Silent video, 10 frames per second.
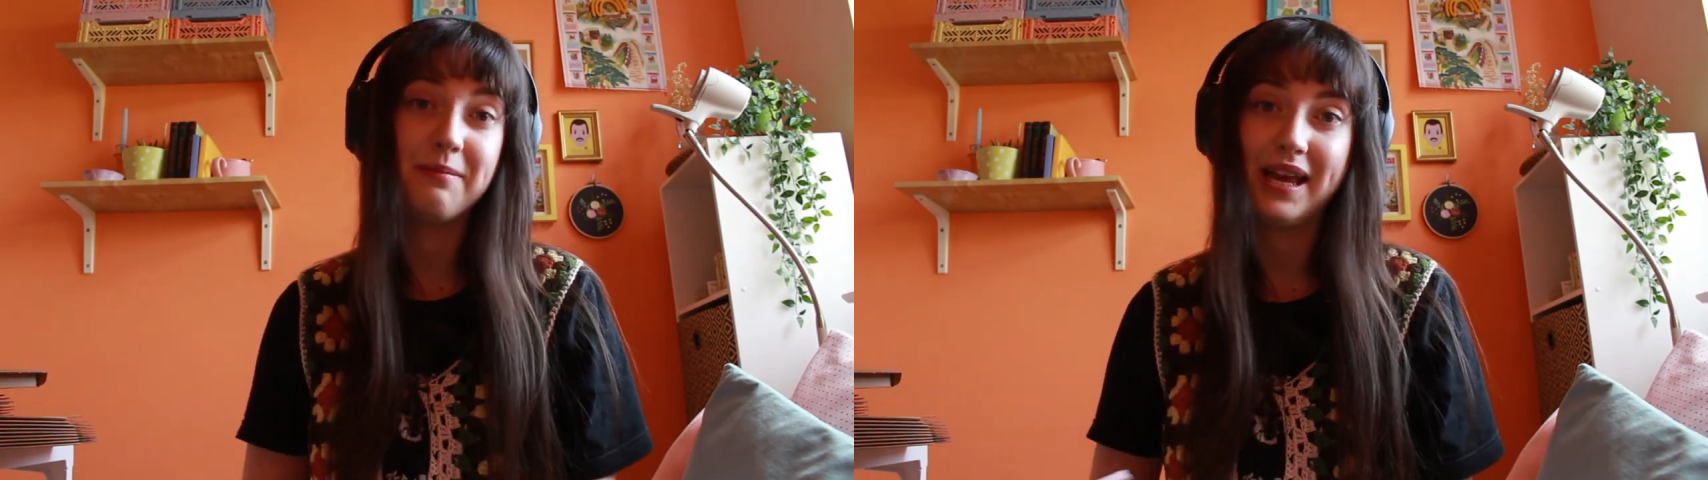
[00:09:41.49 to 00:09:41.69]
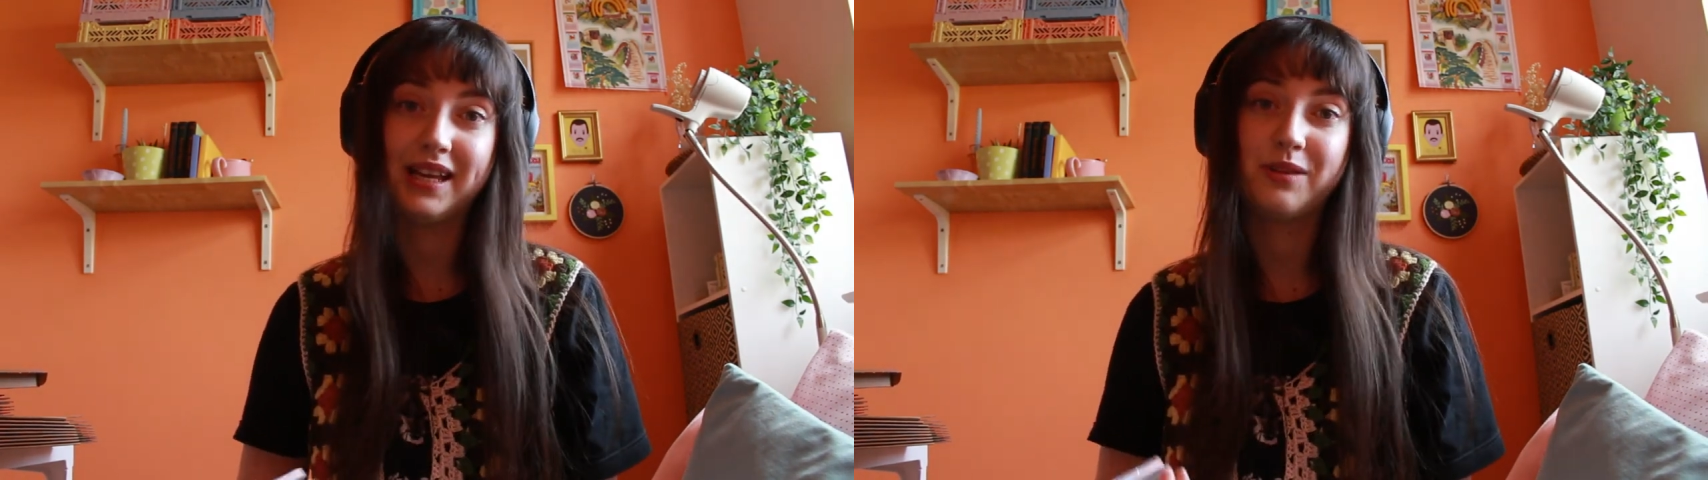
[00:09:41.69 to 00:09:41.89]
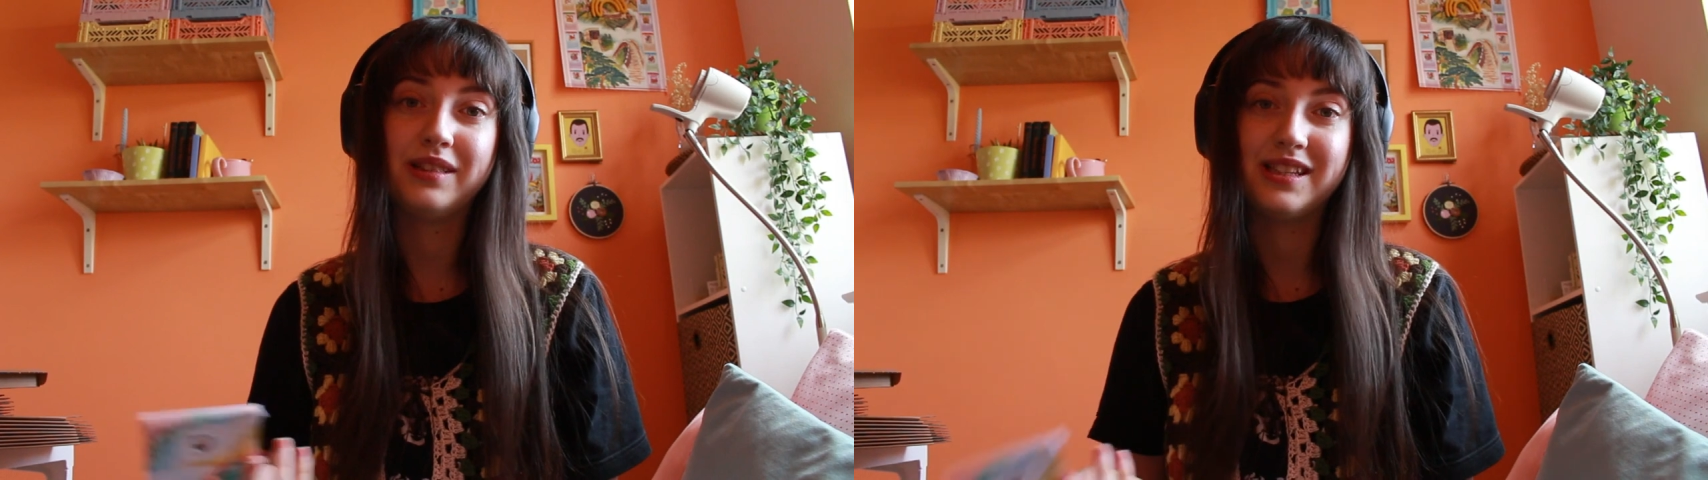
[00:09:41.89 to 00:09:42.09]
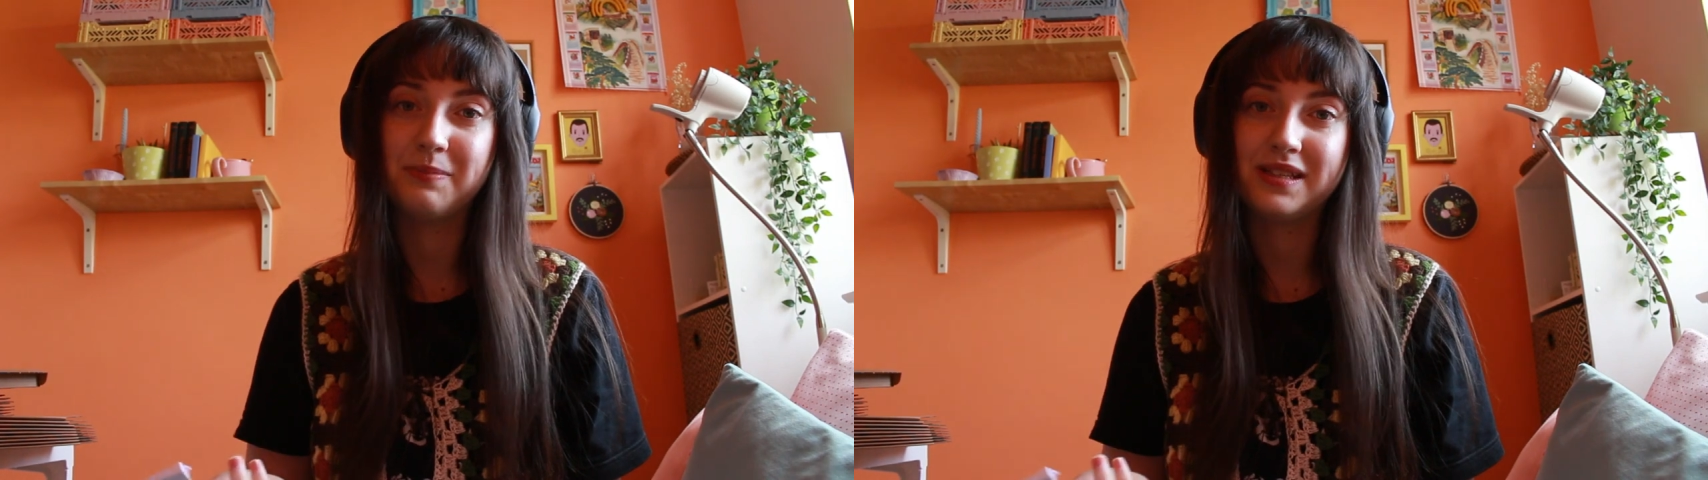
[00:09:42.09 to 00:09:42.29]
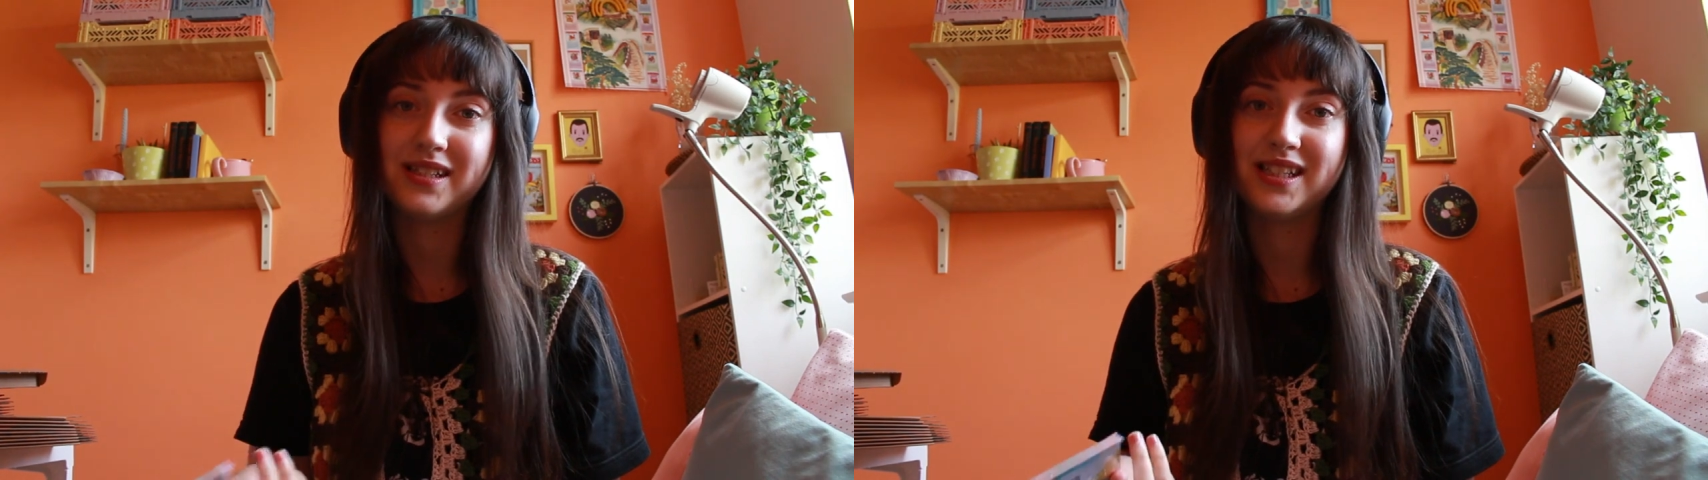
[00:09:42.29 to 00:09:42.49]
I make with
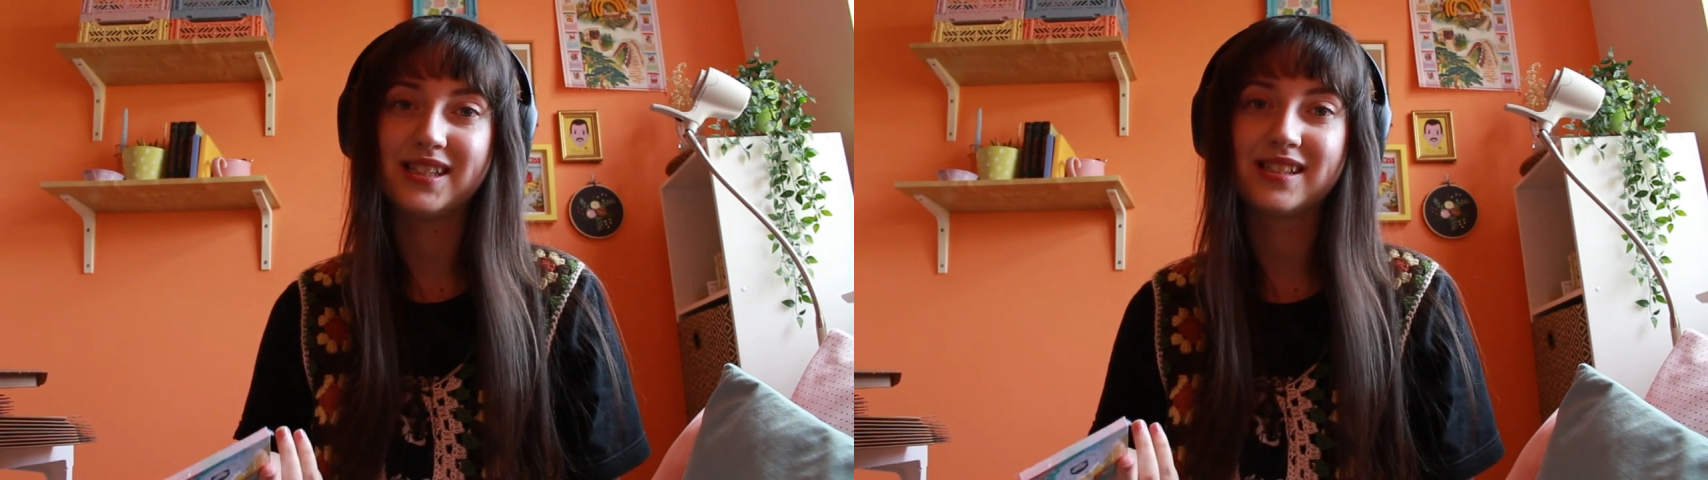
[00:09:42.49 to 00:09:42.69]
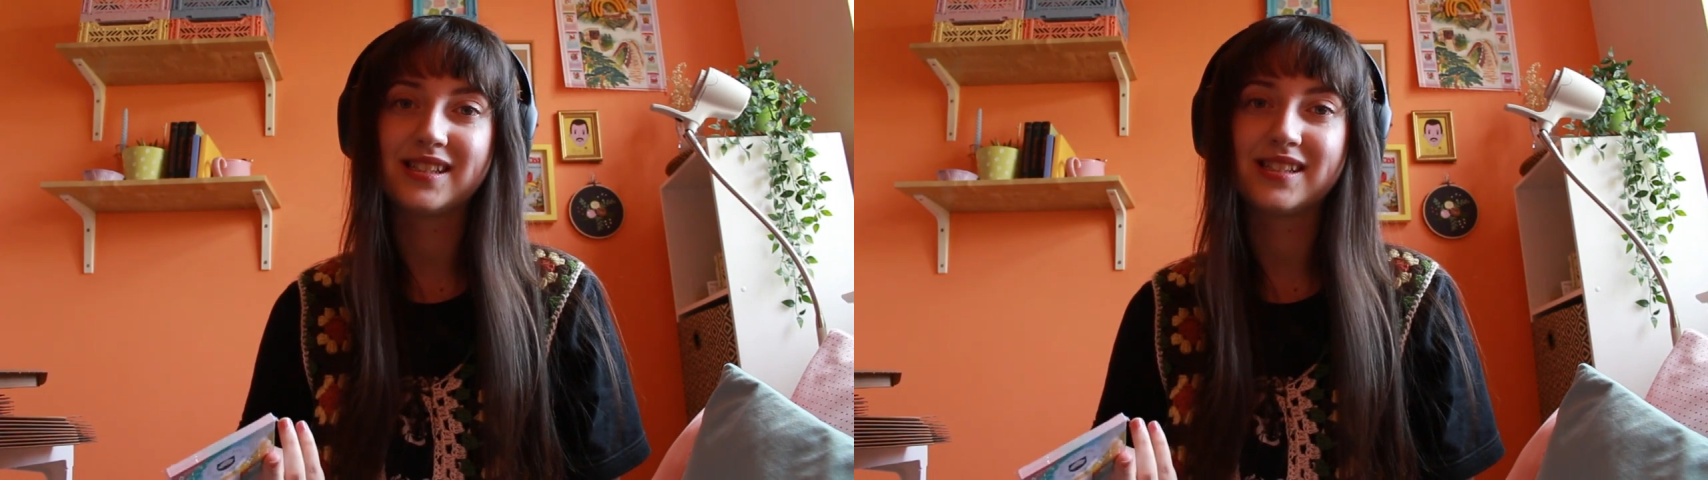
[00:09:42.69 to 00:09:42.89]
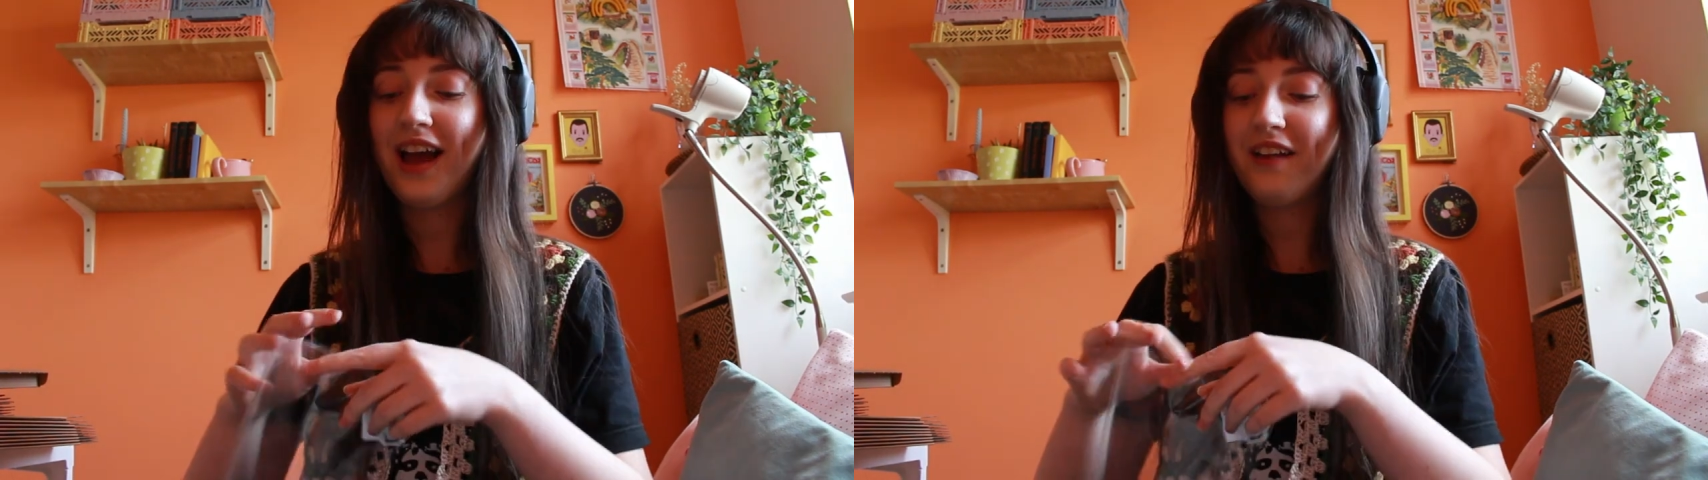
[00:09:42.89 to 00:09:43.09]
this business.